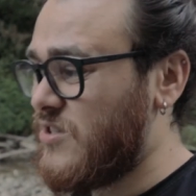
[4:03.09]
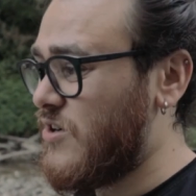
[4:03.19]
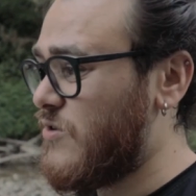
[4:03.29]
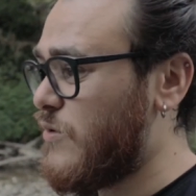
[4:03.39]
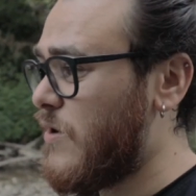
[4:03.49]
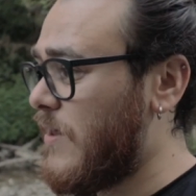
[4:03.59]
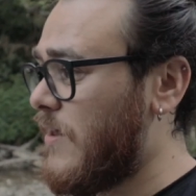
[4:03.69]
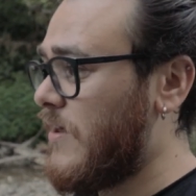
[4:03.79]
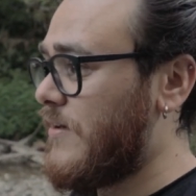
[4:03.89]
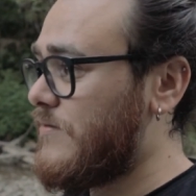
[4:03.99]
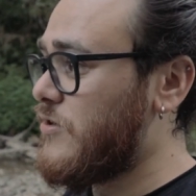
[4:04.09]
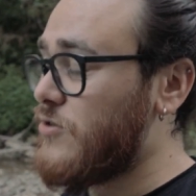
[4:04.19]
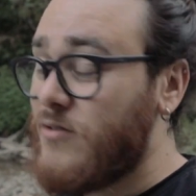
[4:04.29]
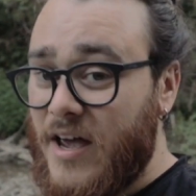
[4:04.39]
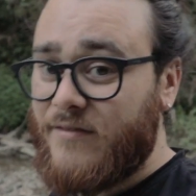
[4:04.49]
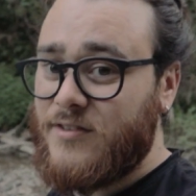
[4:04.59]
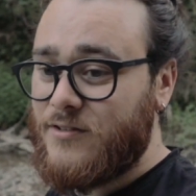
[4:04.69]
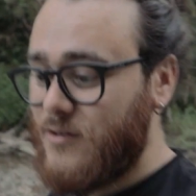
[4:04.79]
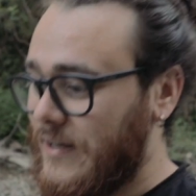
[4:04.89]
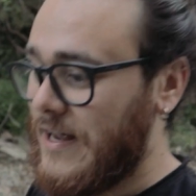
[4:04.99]
So you don't have
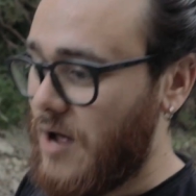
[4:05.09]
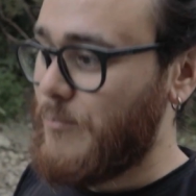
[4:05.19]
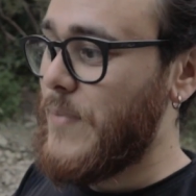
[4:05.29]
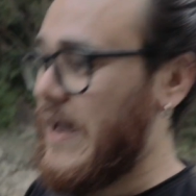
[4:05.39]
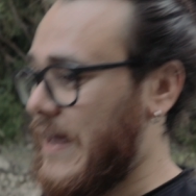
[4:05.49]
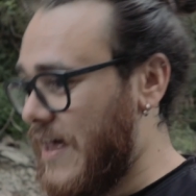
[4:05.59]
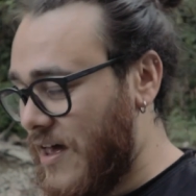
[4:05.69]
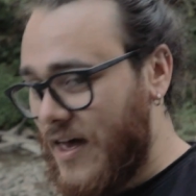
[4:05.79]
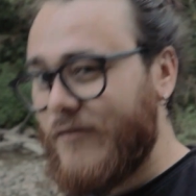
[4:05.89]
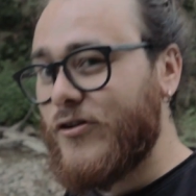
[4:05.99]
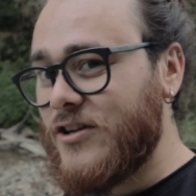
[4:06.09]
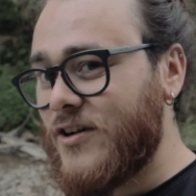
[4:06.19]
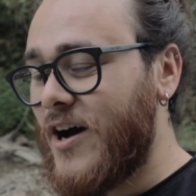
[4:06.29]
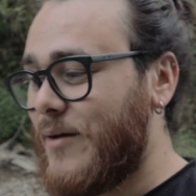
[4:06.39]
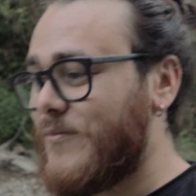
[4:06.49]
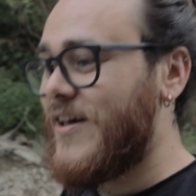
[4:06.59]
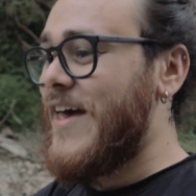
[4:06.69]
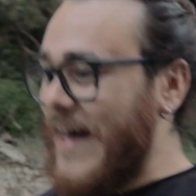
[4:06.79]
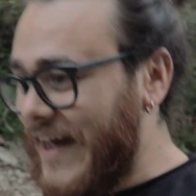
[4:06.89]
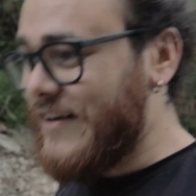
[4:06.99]
to come back every time
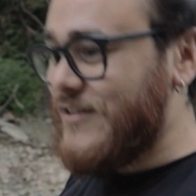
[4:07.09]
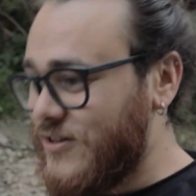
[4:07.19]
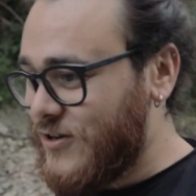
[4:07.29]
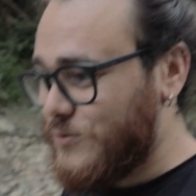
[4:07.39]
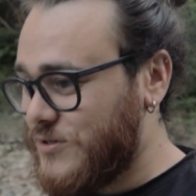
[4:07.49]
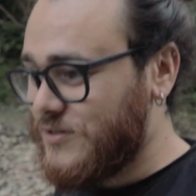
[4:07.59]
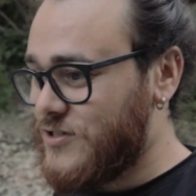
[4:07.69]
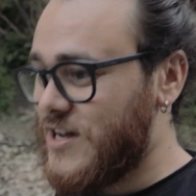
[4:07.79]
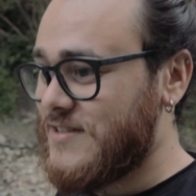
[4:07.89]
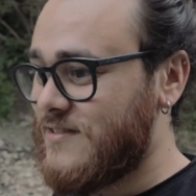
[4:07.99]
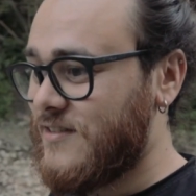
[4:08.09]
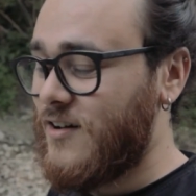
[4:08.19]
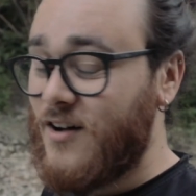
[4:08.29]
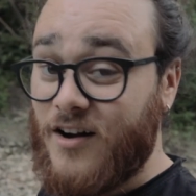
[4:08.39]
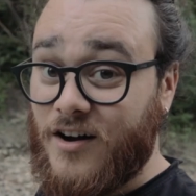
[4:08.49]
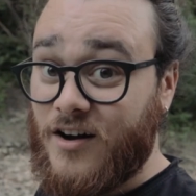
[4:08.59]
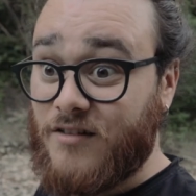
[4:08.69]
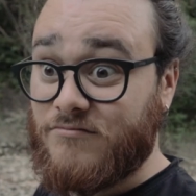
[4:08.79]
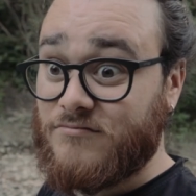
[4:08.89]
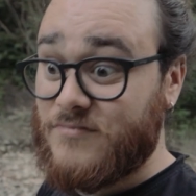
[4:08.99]
and, you know, to just
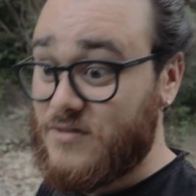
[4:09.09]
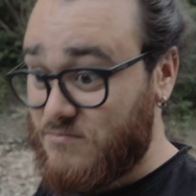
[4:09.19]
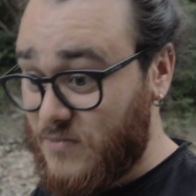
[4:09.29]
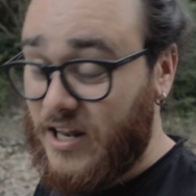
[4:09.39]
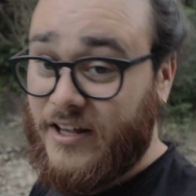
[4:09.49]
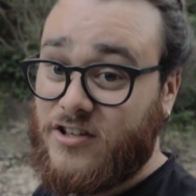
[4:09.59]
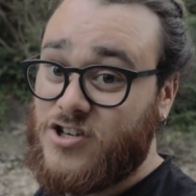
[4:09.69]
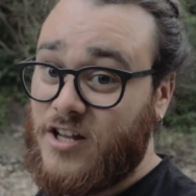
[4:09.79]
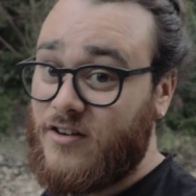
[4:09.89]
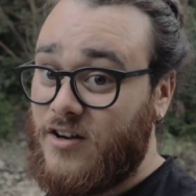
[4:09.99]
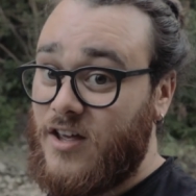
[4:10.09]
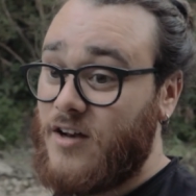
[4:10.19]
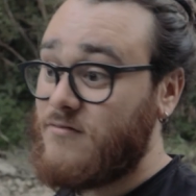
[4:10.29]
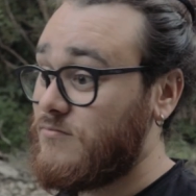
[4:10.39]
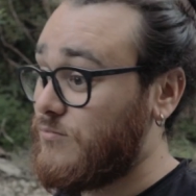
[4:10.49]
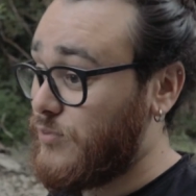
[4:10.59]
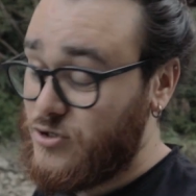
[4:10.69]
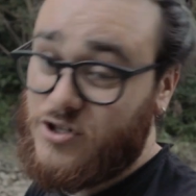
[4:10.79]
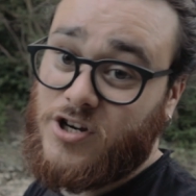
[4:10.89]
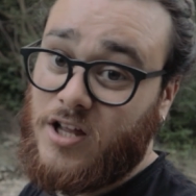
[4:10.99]
click the shutter again,
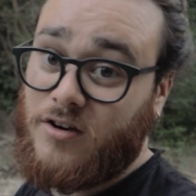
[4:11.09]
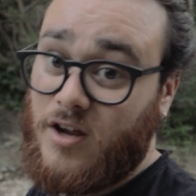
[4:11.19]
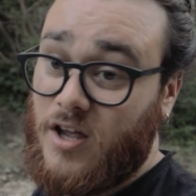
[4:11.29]
push the shutter